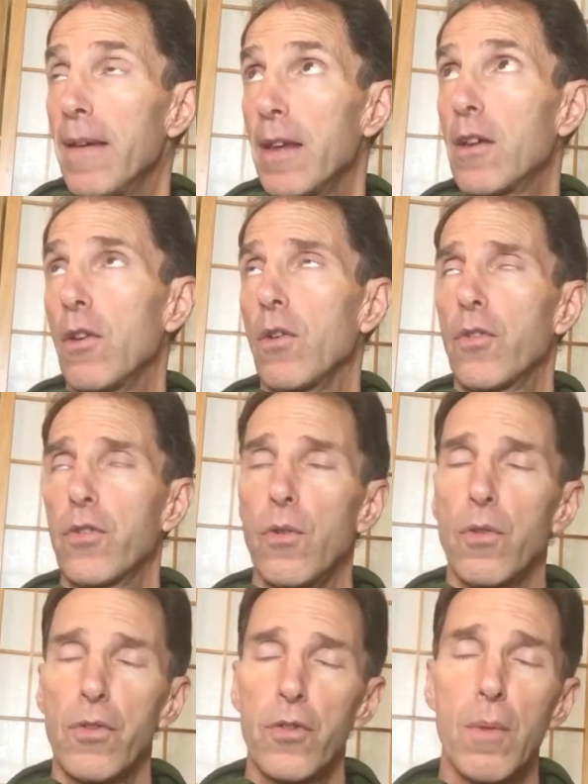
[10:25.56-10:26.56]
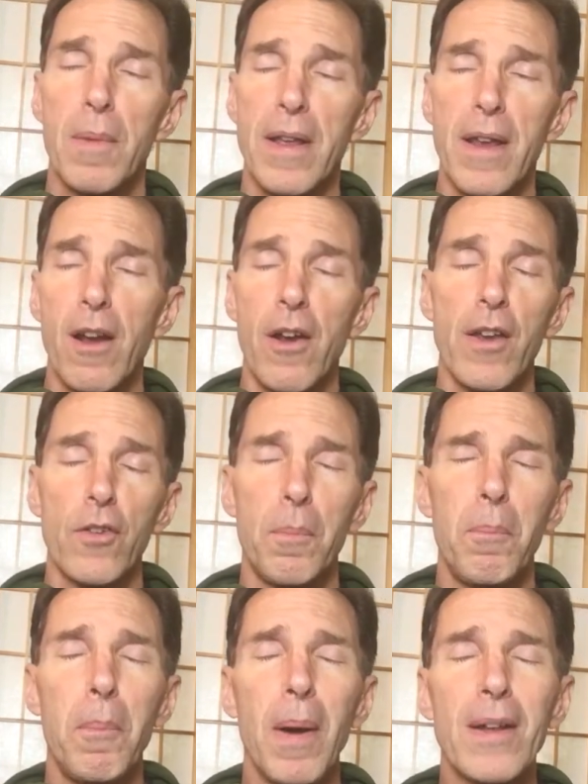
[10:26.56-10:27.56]
It goes through so many areas,
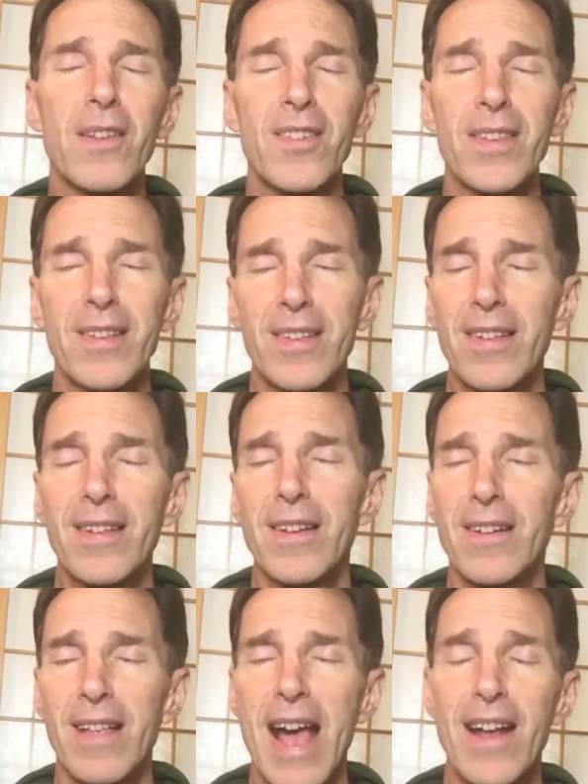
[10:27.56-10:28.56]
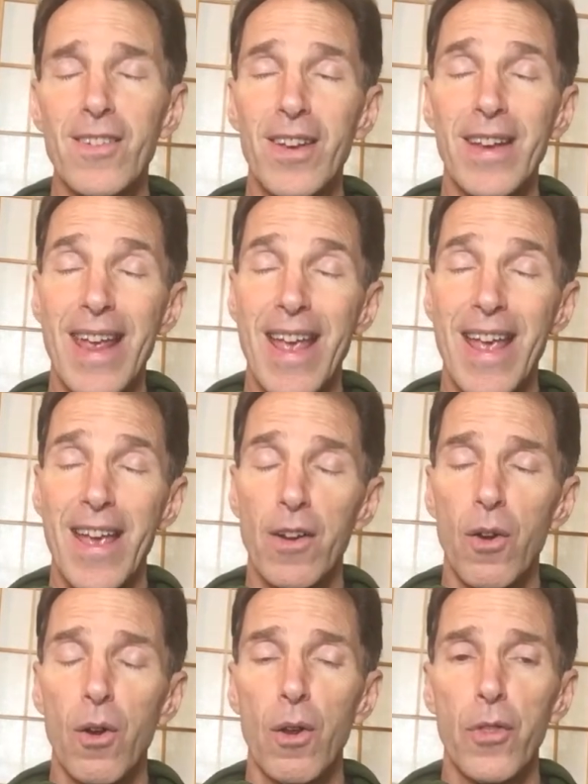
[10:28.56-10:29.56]
but galactic
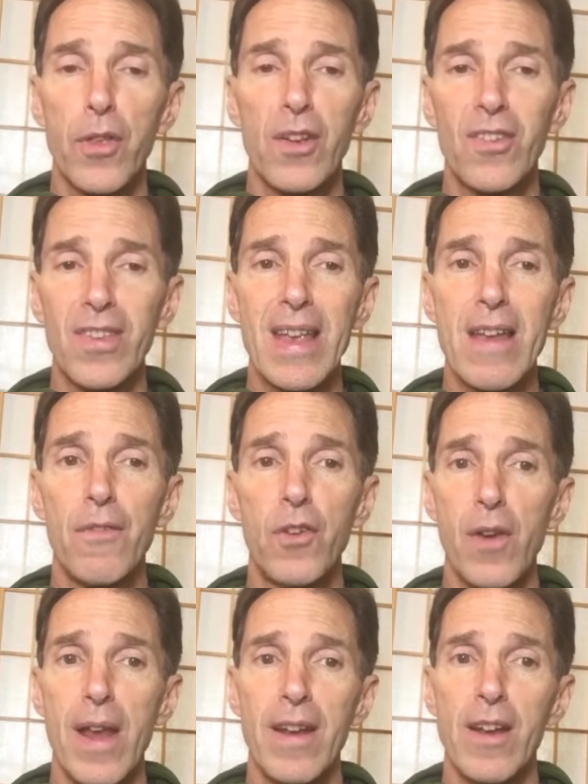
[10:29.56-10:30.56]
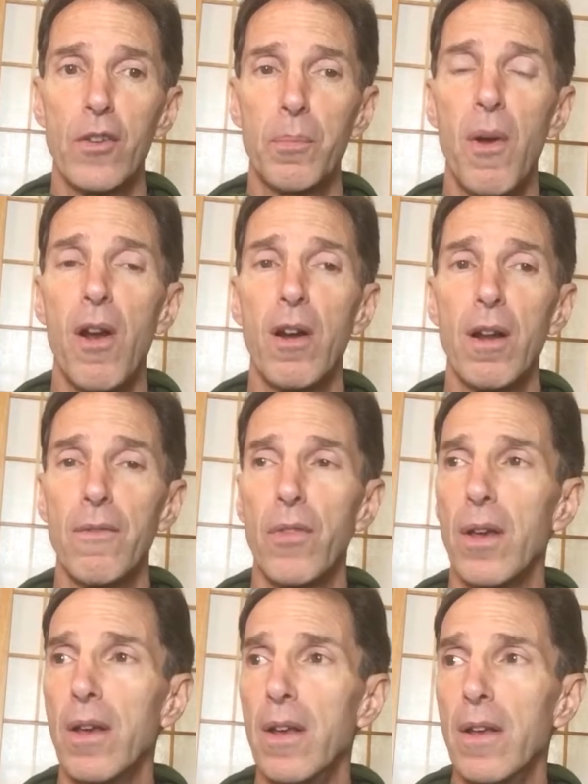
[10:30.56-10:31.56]
and Earth slave trade is part of
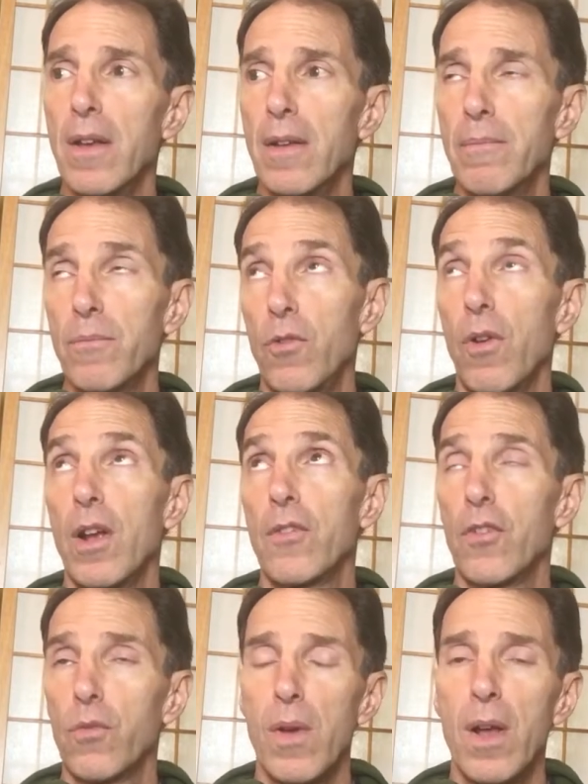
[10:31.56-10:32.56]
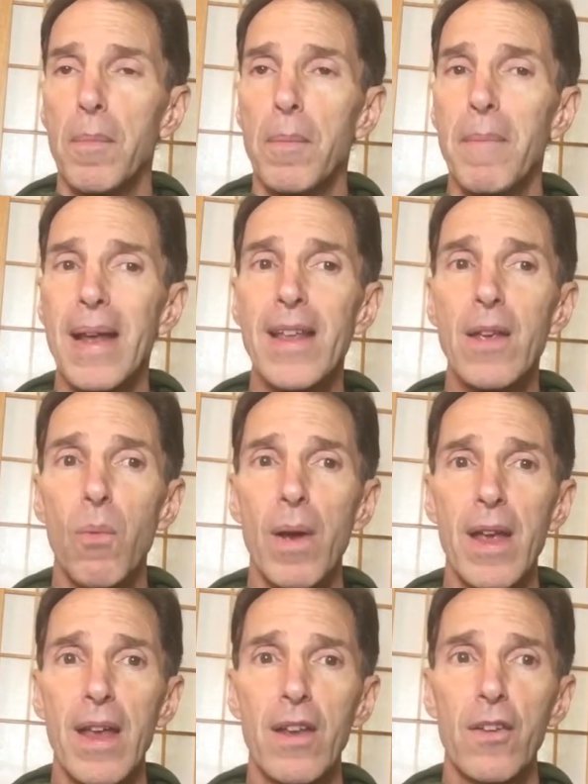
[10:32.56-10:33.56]
the drugs as well. But many
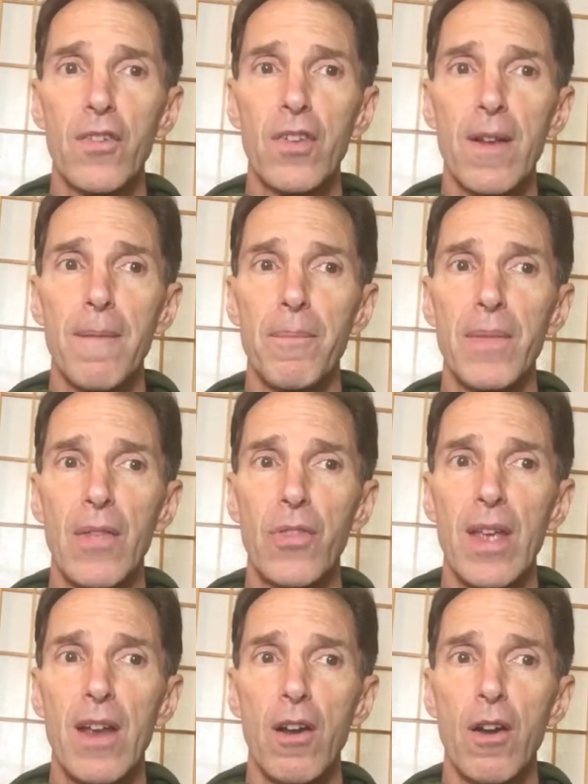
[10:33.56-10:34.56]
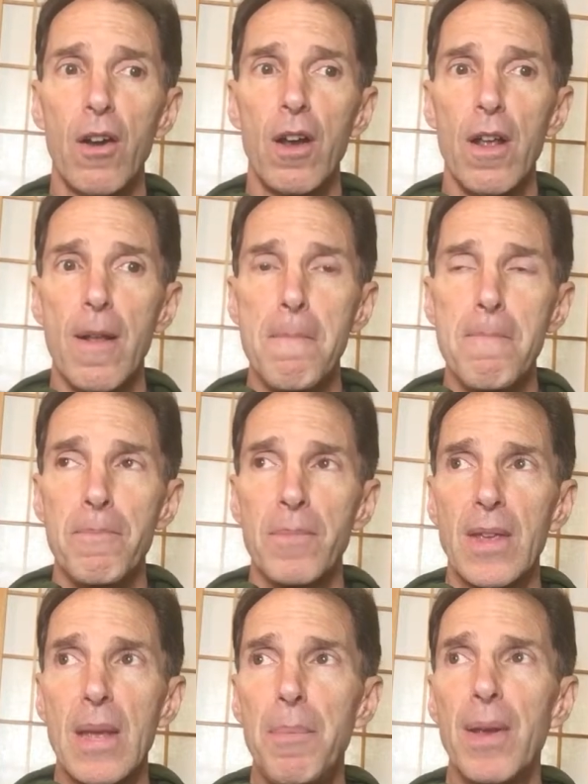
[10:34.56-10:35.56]
ways that they are
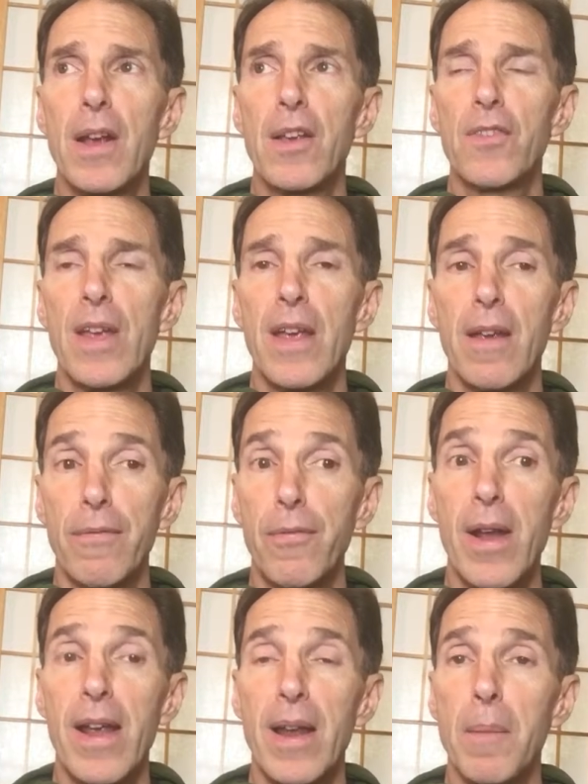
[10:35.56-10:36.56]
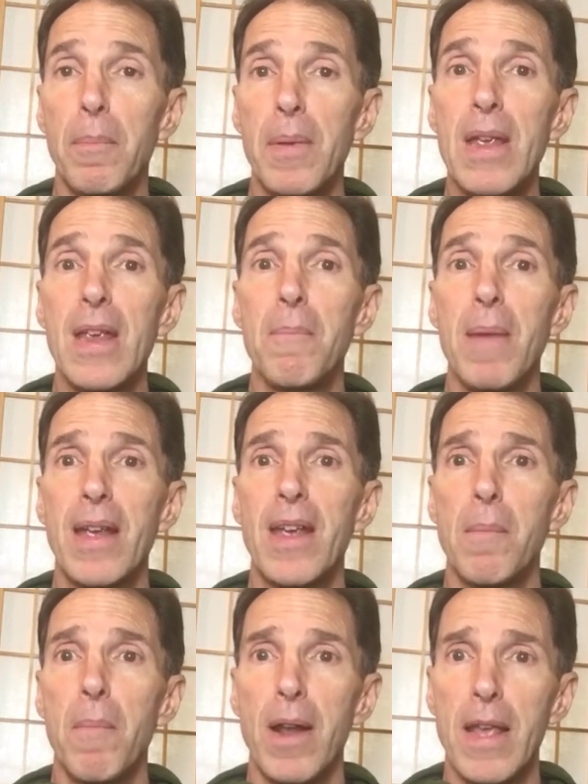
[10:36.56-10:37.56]
keeping us A, afraid, and B,
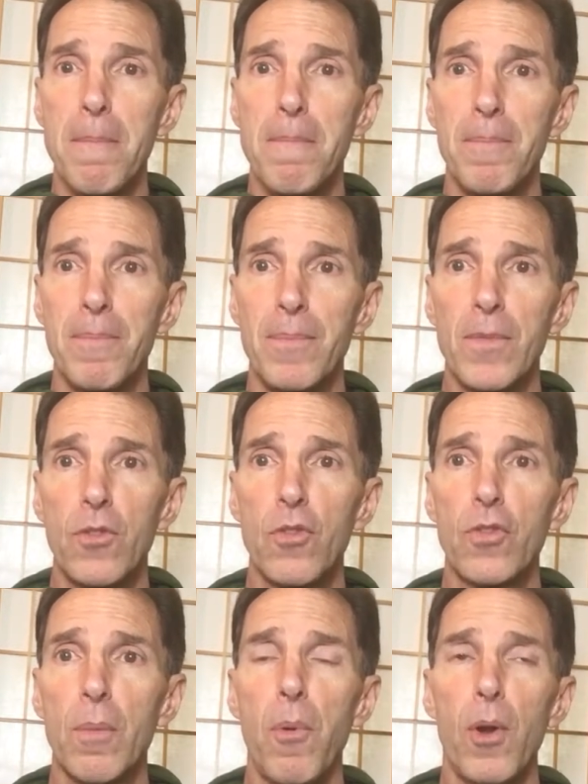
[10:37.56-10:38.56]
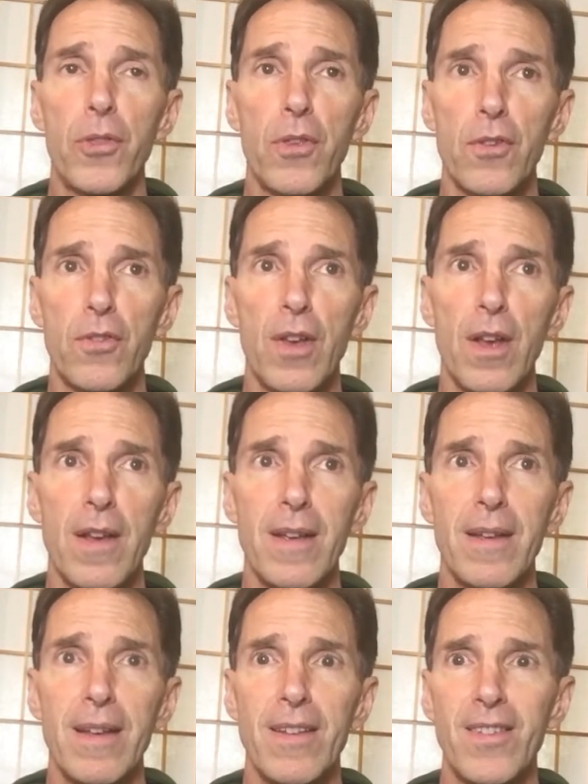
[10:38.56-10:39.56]
making money to support this
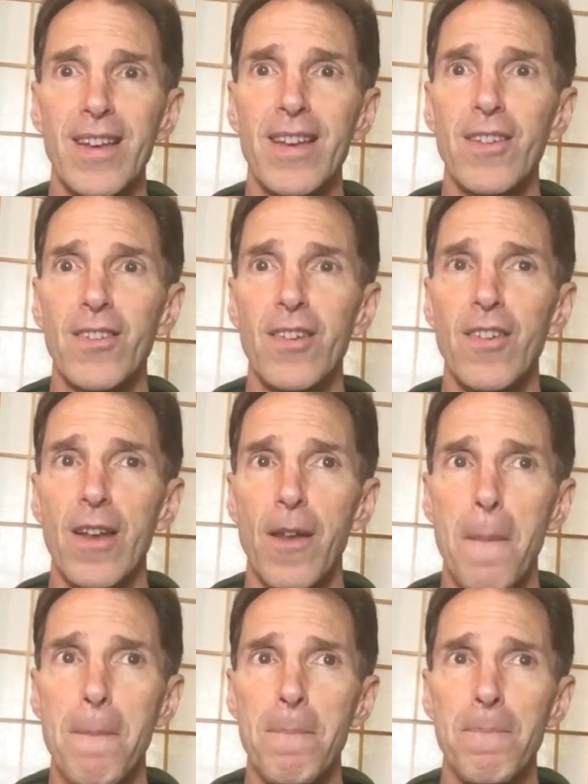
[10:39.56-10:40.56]
insidious agenda.